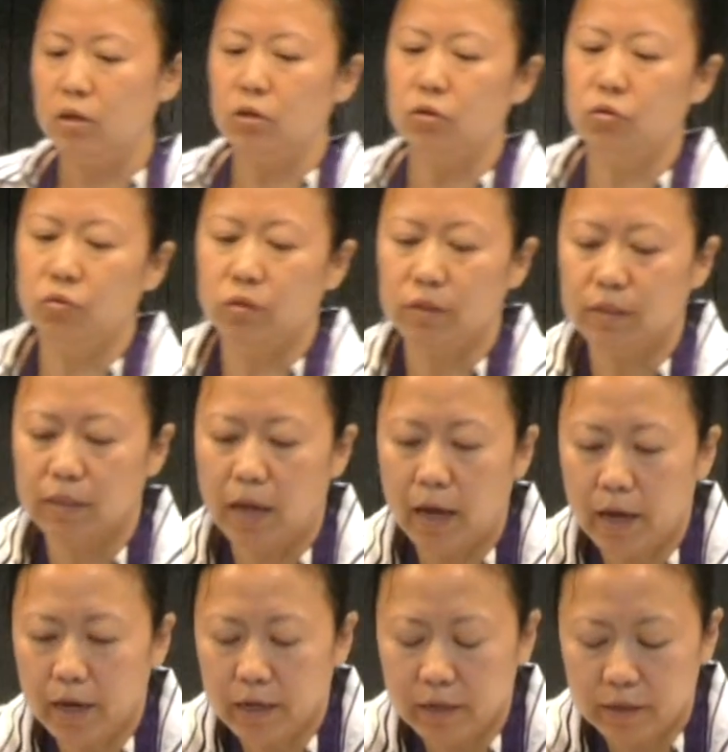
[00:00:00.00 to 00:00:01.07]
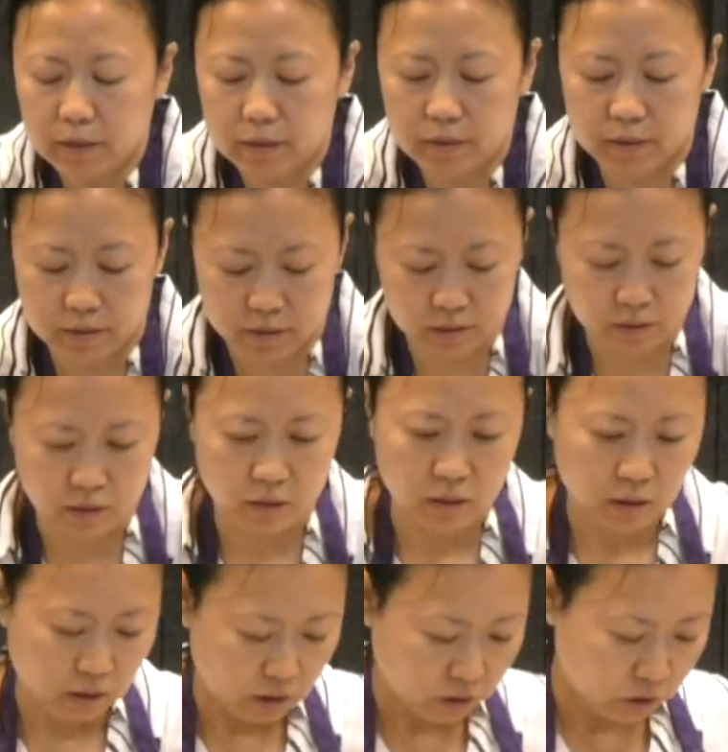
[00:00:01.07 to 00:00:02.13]
to the side
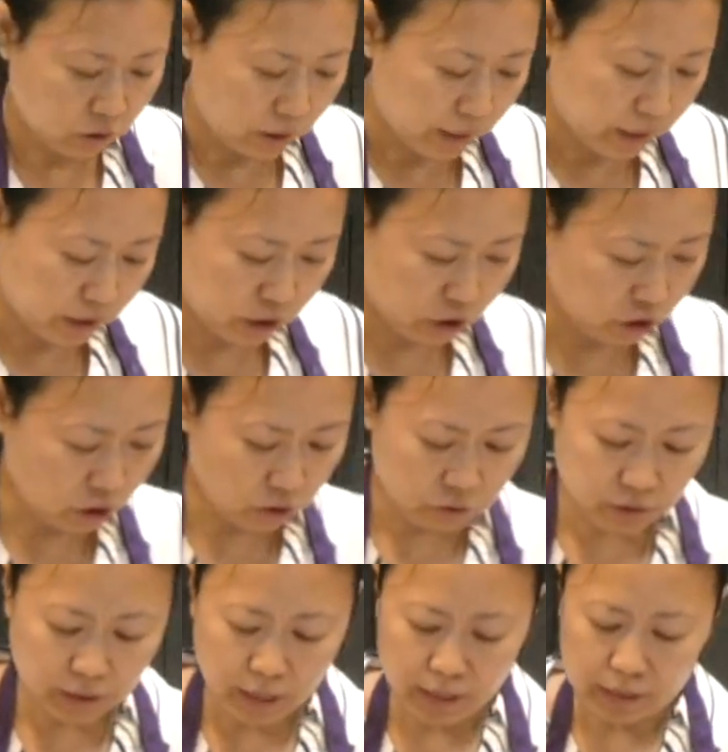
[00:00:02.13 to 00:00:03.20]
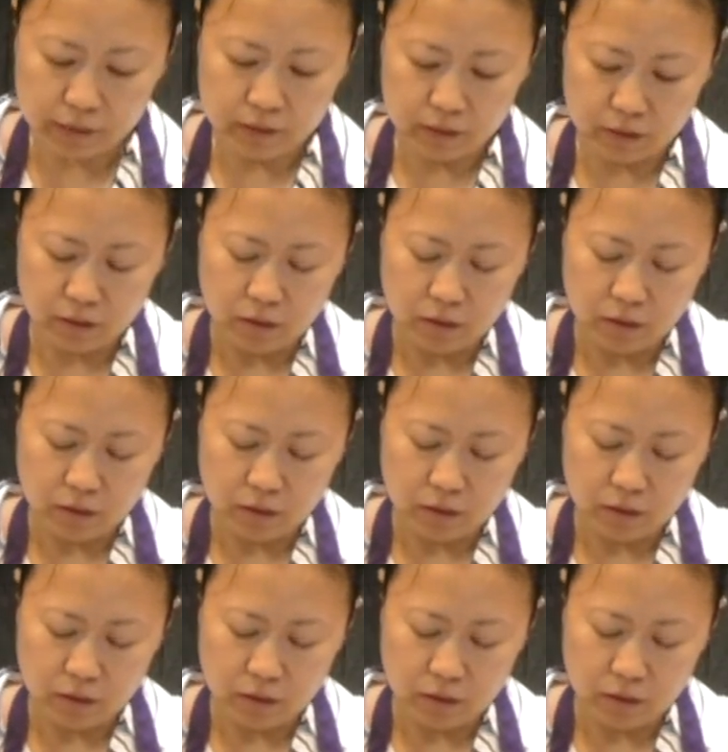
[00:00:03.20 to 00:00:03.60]
so I can show you guys